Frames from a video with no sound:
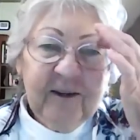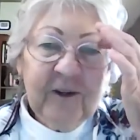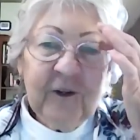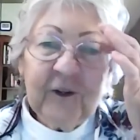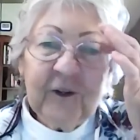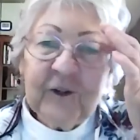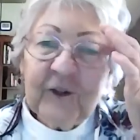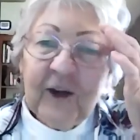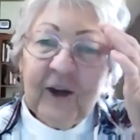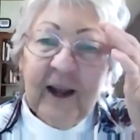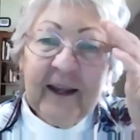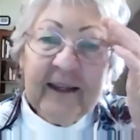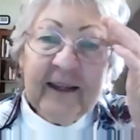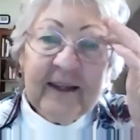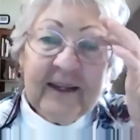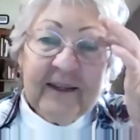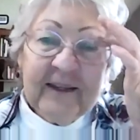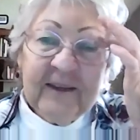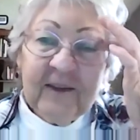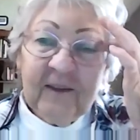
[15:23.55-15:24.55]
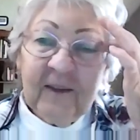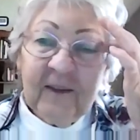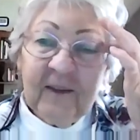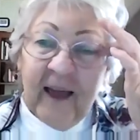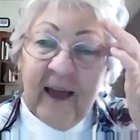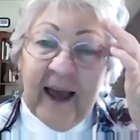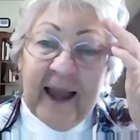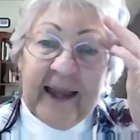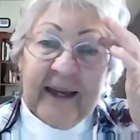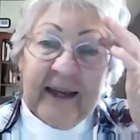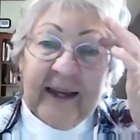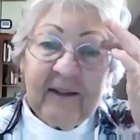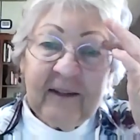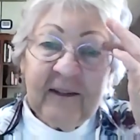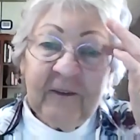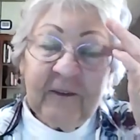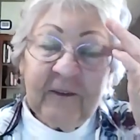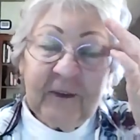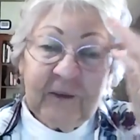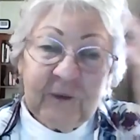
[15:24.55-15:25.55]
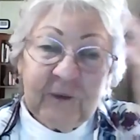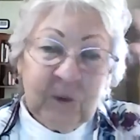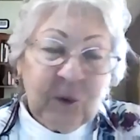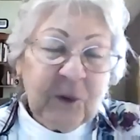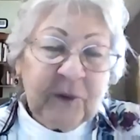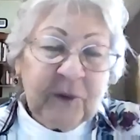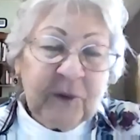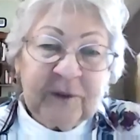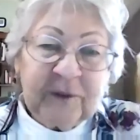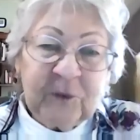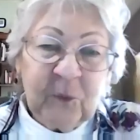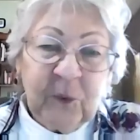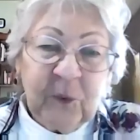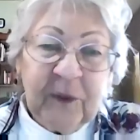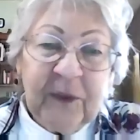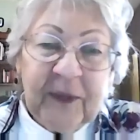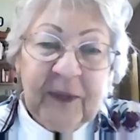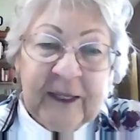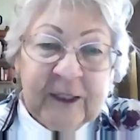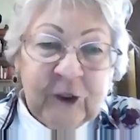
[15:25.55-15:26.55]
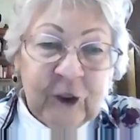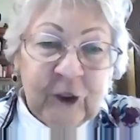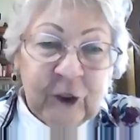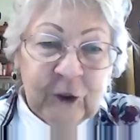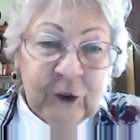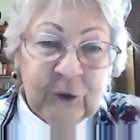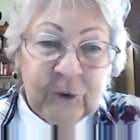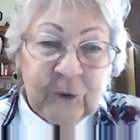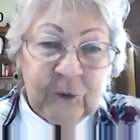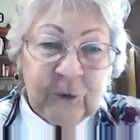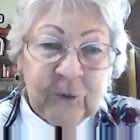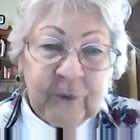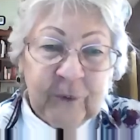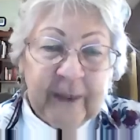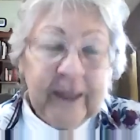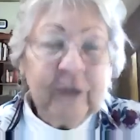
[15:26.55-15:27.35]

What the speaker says: You're shining the light of source within you,